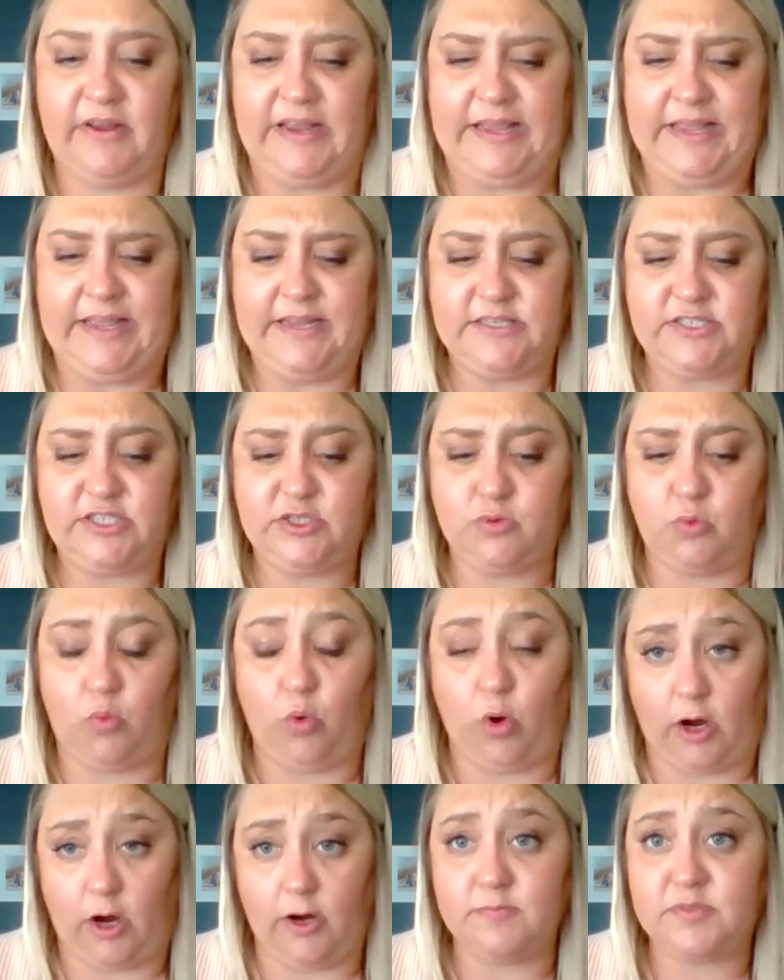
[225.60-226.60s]
eats
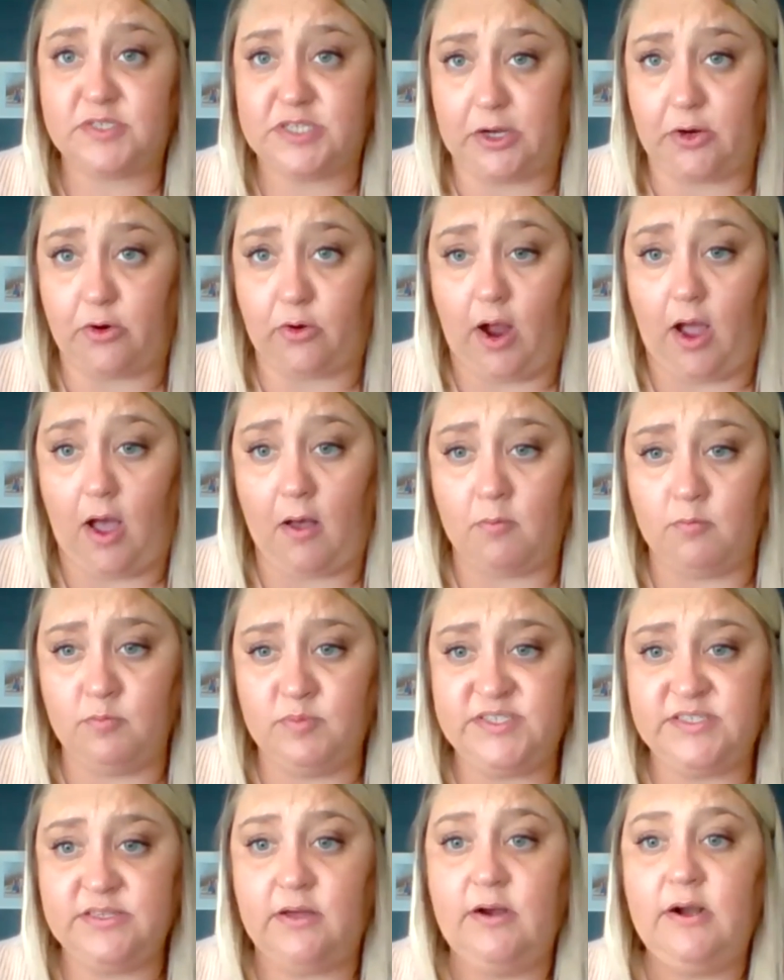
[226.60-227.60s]
worms and
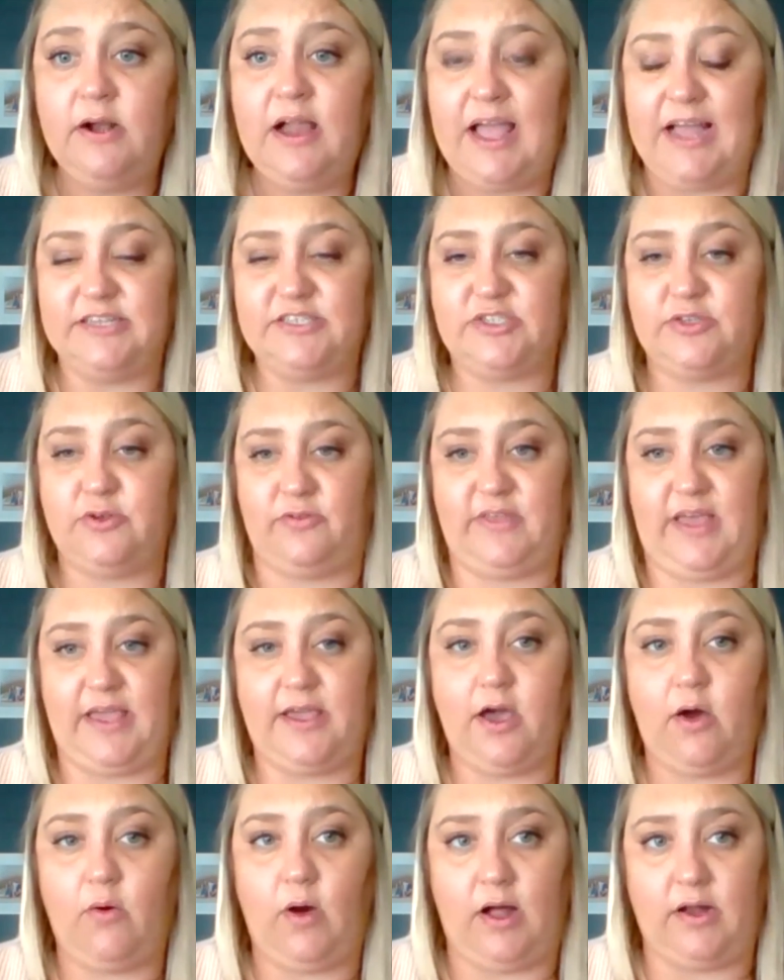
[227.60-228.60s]
grubs. And so they
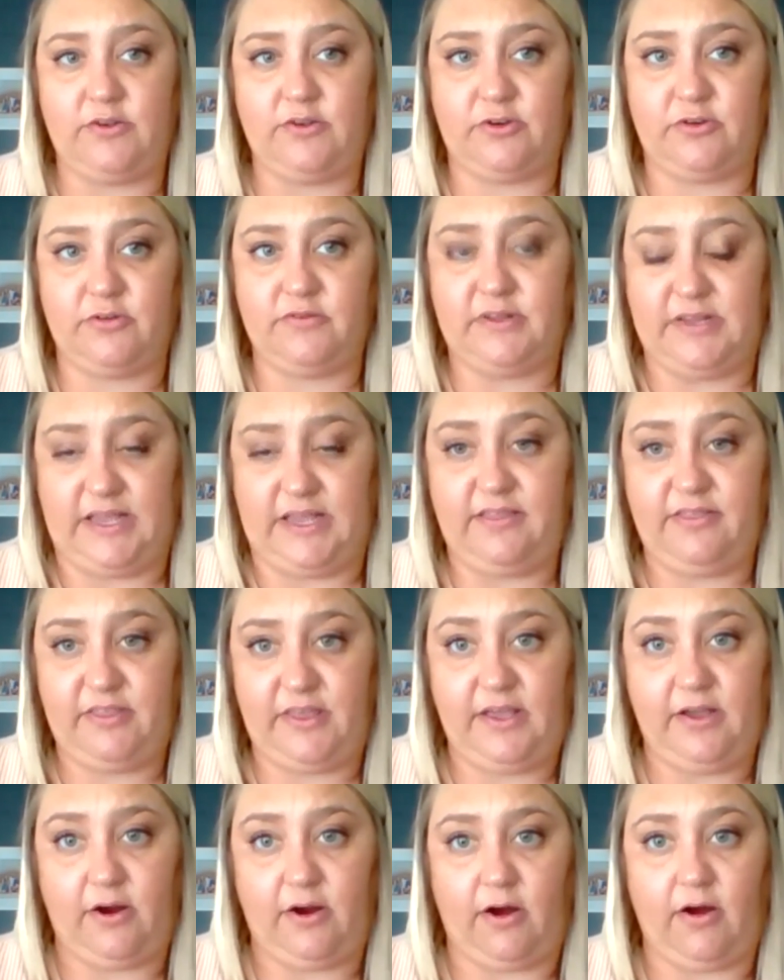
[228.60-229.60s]
go underneath
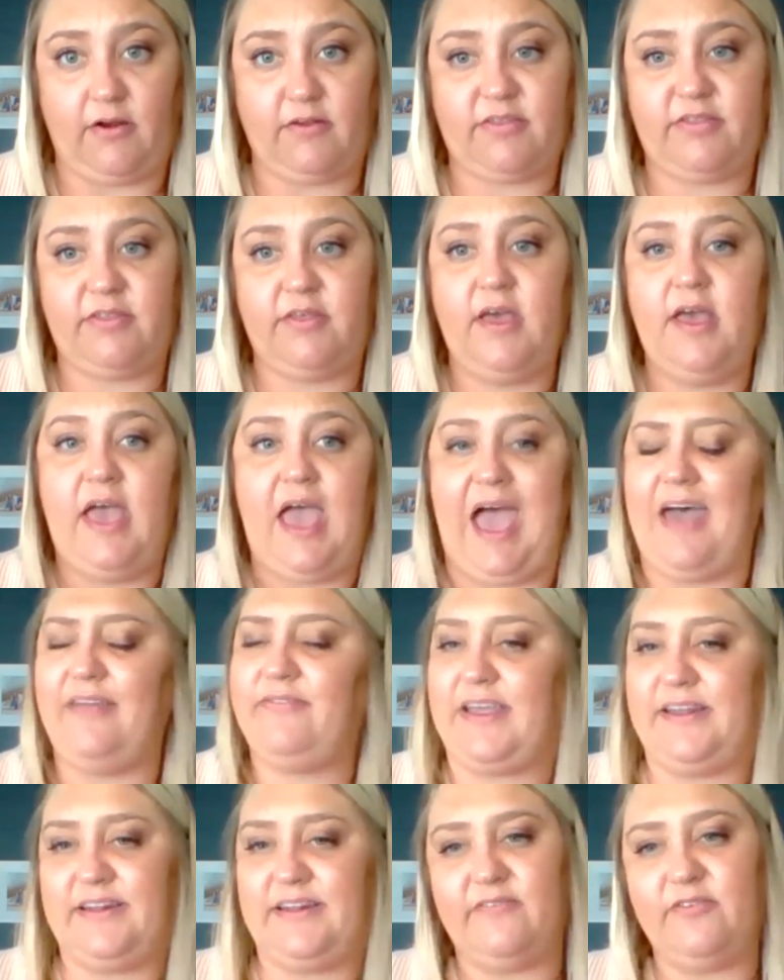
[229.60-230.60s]
the earth and
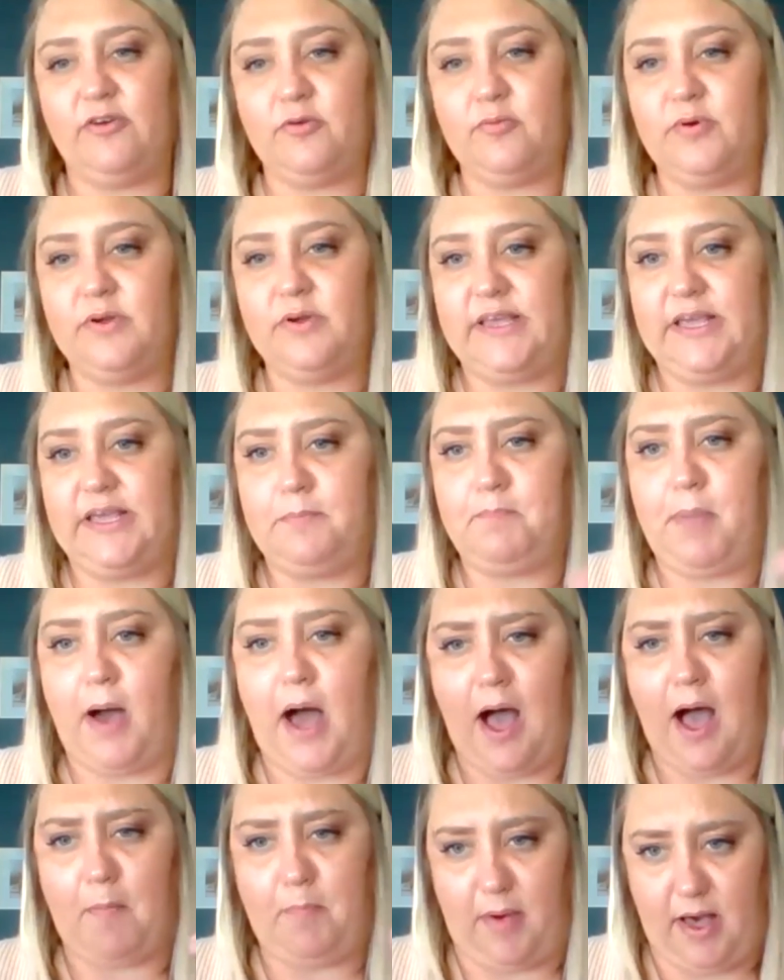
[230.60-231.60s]
they never really
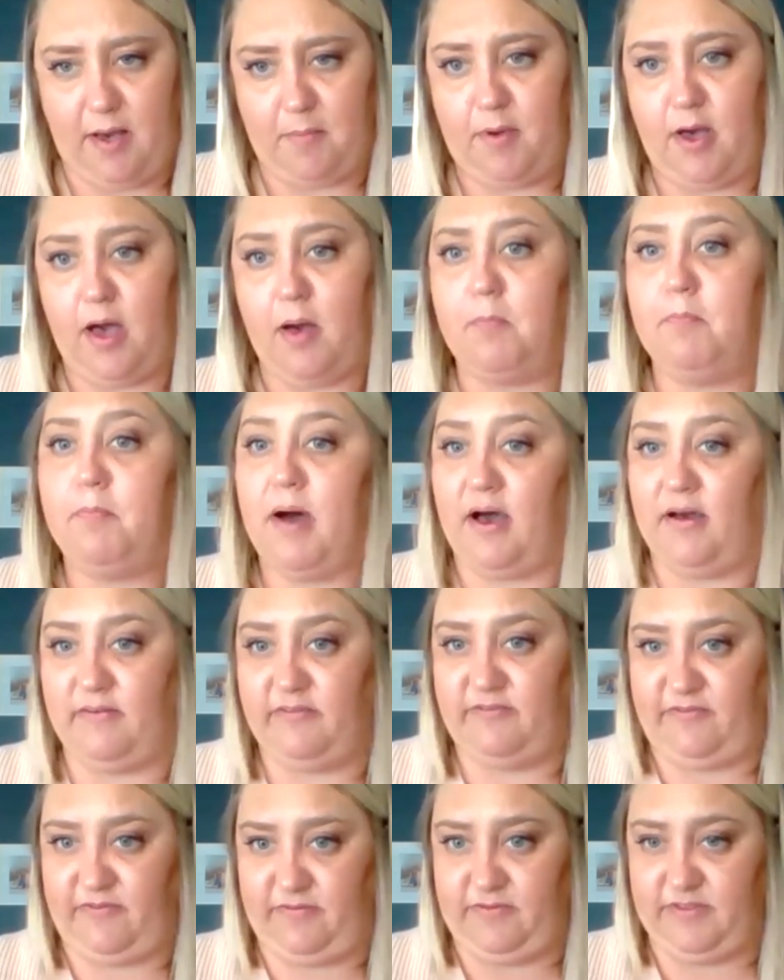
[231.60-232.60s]
pop up
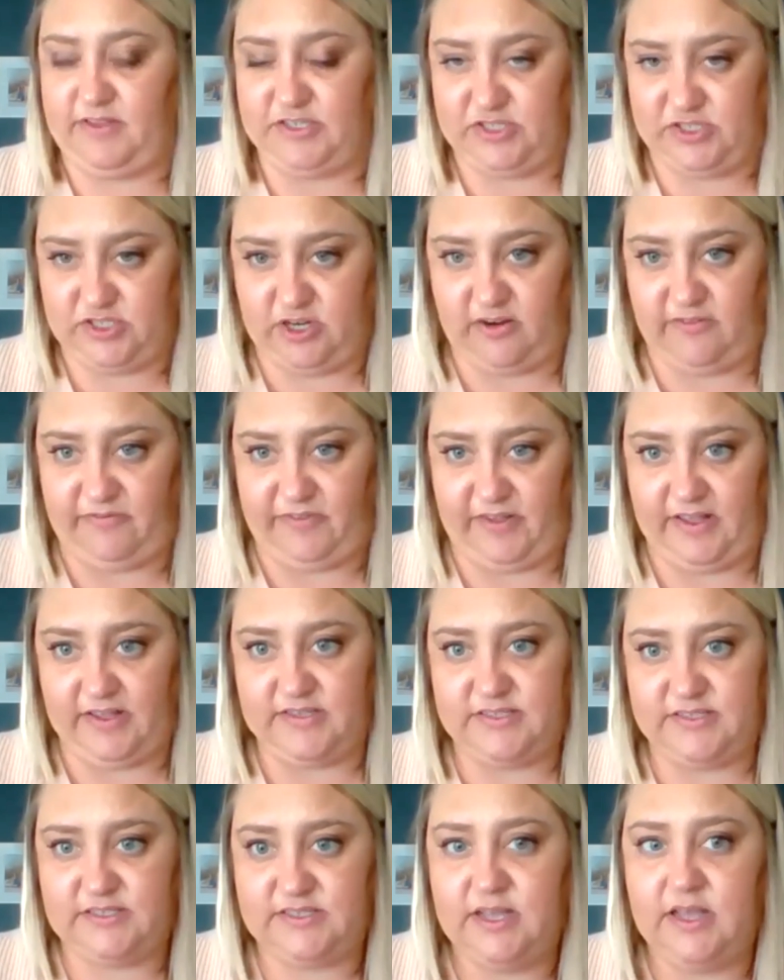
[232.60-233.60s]
above the
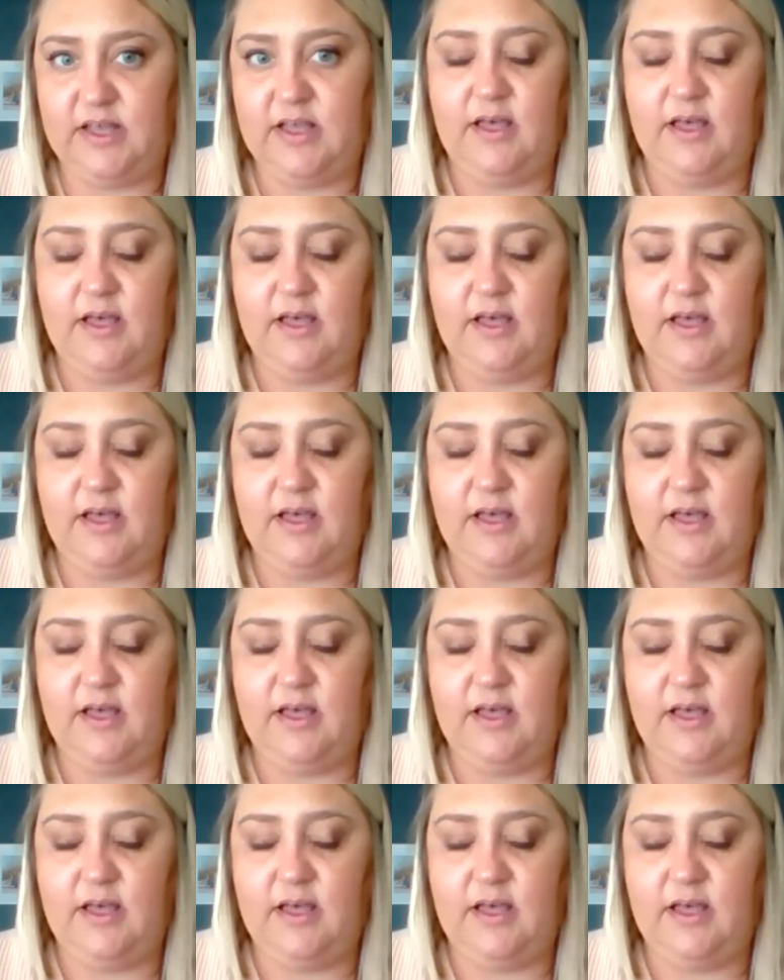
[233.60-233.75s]
surface.